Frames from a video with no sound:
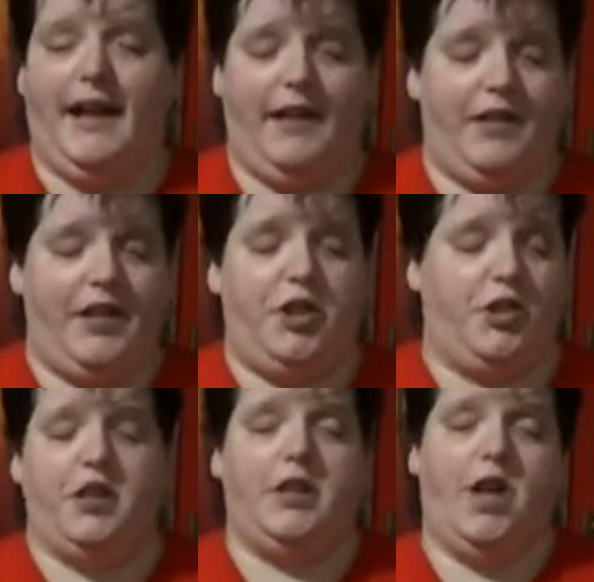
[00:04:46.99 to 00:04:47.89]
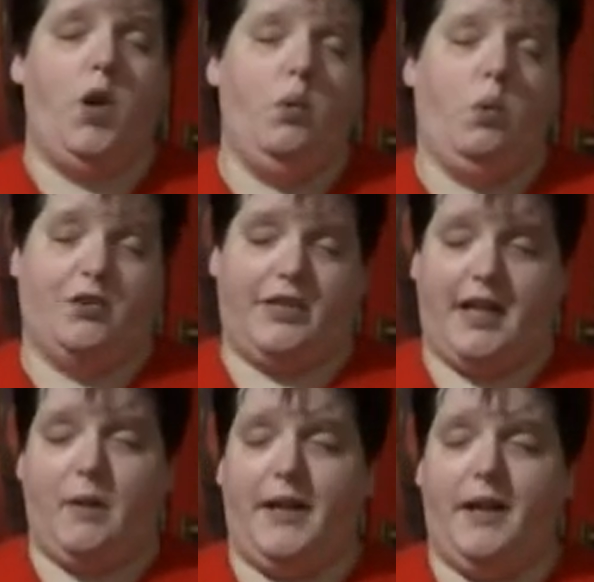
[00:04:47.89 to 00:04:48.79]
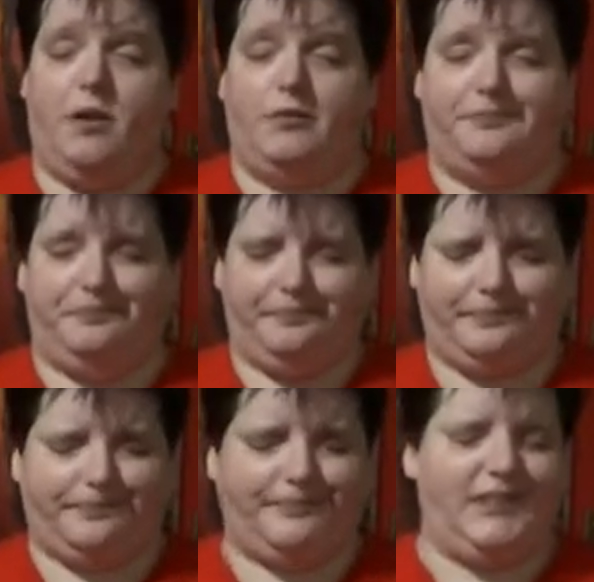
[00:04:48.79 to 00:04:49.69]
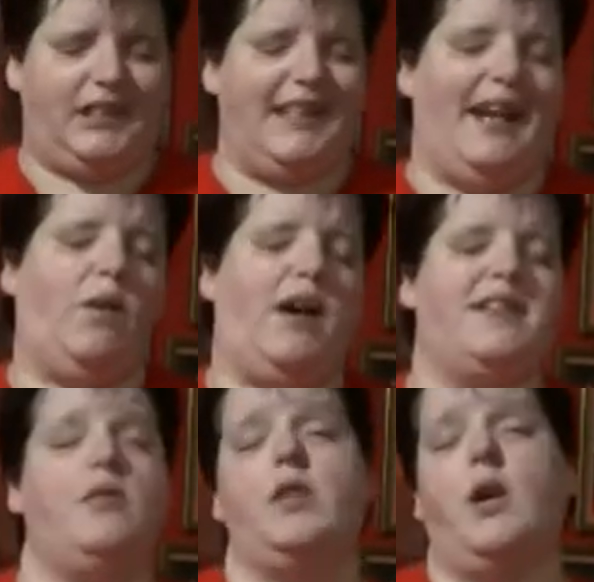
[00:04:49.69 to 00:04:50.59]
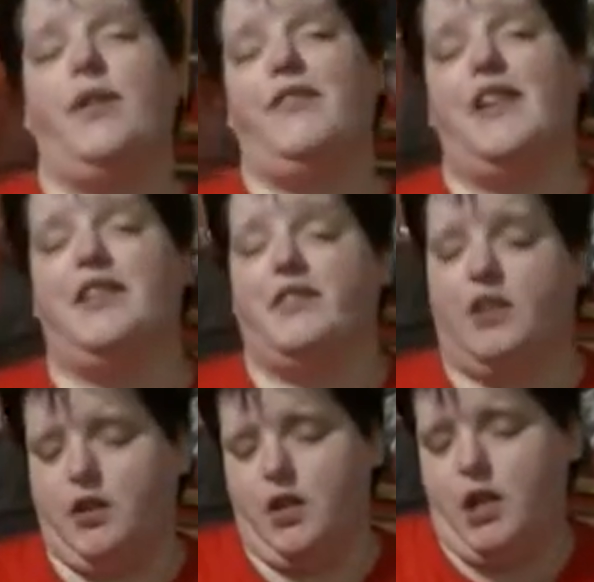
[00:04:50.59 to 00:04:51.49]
and I should know what's going on. Now, I don't know if it is a